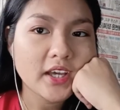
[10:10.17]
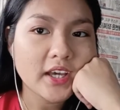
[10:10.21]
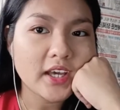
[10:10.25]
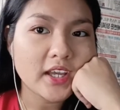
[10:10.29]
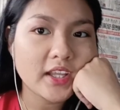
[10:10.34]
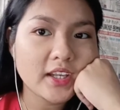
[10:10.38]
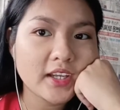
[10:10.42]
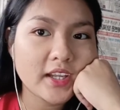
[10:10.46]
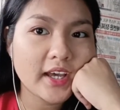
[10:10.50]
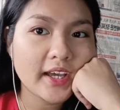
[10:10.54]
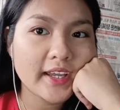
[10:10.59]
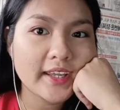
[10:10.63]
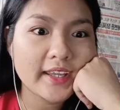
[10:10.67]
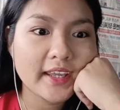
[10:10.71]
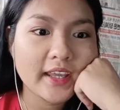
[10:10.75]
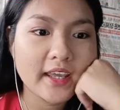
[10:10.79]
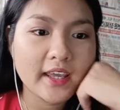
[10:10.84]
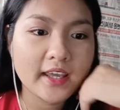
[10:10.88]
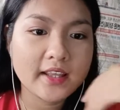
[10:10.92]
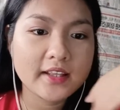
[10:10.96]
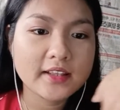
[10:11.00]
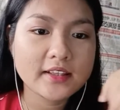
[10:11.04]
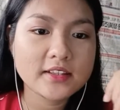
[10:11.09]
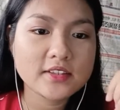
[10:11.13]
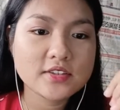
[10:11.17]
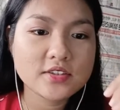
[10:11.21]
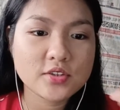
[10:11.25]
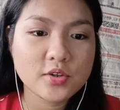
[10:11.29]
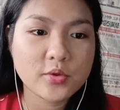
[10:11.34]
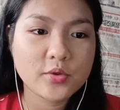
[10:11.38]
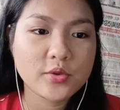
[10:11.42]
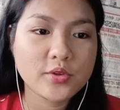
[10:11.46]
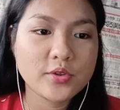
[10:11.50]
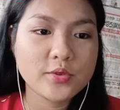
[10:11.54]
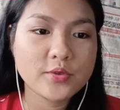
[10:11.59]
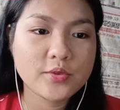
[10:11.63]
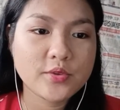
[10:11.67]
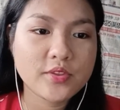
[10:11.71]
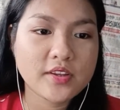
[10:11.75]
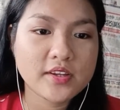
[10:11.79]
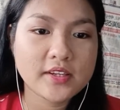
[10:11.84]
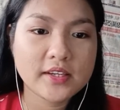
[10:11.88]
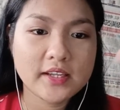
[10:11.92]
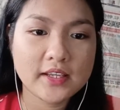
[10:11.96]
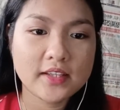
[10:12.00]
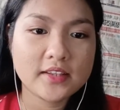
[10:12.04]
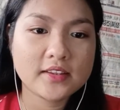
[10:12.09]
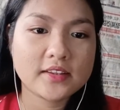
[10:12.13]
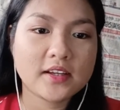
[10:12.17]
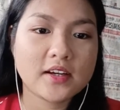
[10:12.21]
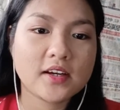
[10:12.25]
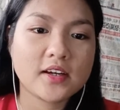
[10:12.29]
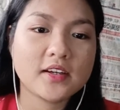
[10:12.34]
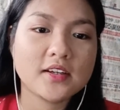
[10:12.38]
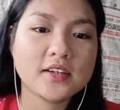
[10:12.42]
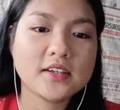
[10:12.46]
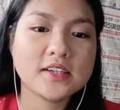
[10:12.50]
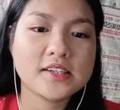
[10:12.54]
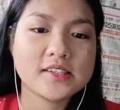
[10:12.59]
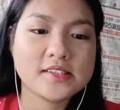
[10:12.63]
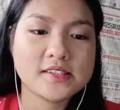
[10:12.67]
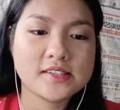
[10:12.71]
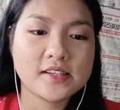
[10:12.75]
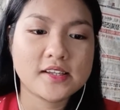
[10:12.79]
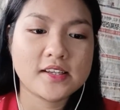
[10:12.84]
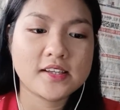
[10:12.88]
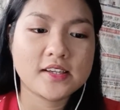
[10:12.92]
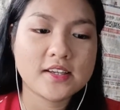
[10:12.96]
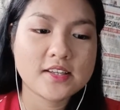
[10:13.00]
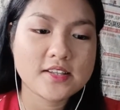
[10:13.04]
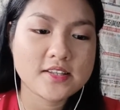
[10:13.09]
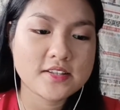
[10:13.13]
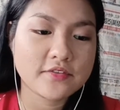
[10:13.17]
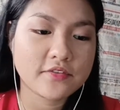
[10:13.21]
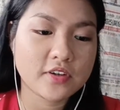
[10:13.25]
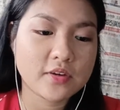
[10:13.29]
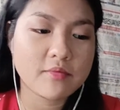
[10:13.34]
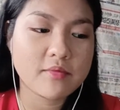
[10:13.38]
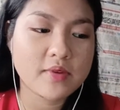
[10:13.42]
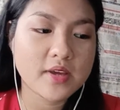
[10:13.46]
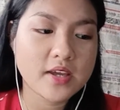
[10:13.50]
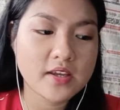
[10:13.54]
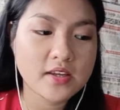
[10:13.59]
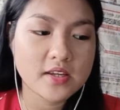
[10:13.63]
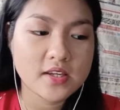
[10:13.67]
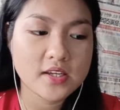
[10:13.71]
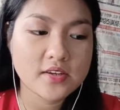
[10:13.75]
and I can't show you the data kasi it's from a